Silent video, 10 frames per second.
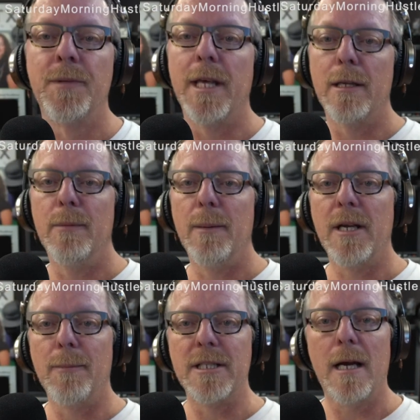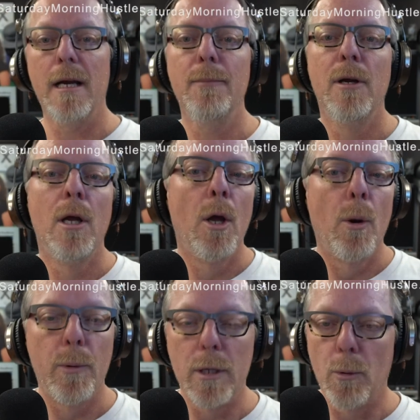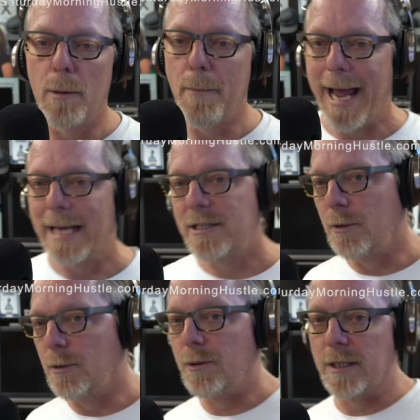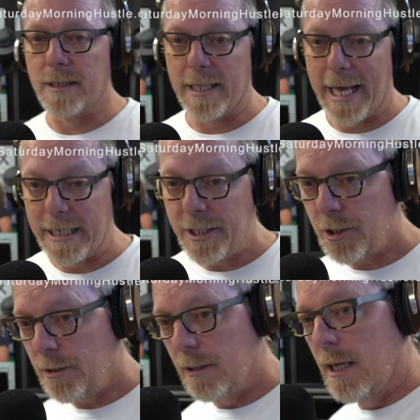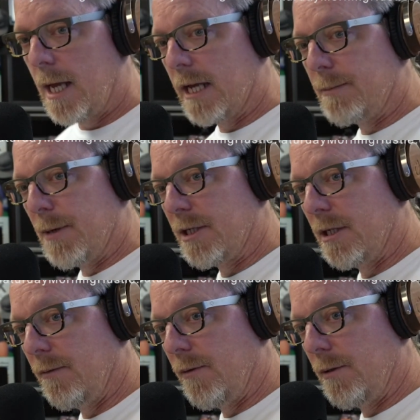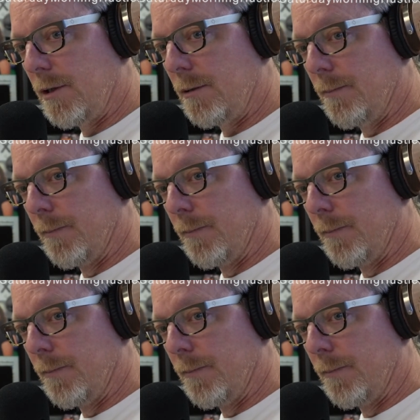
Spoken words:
Now, there may become a time where we don't wear a mask or do things of that nature as much in the future,